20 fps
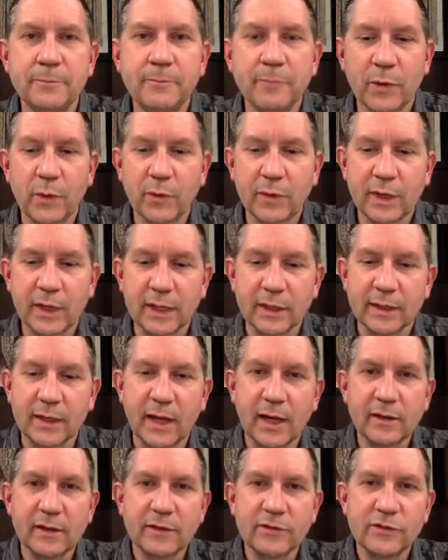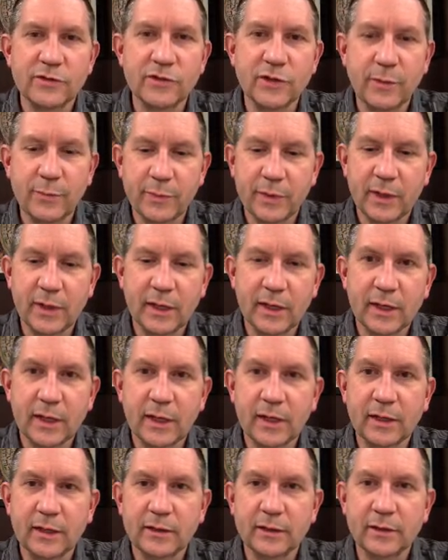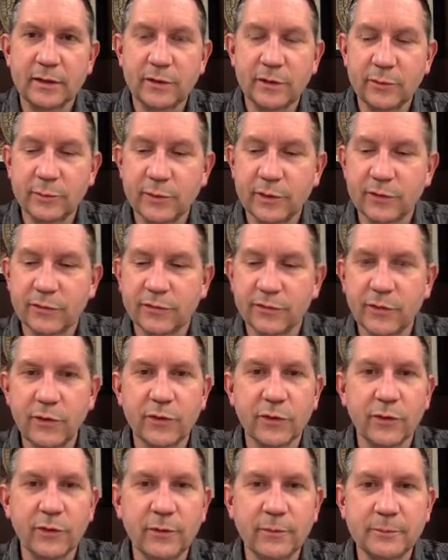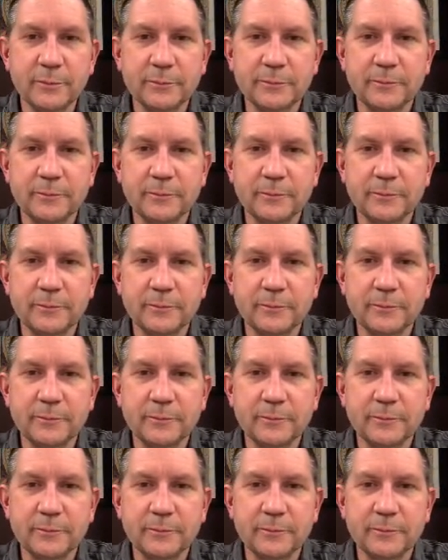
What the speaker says: Okay, now let's jump ahead a little bit further.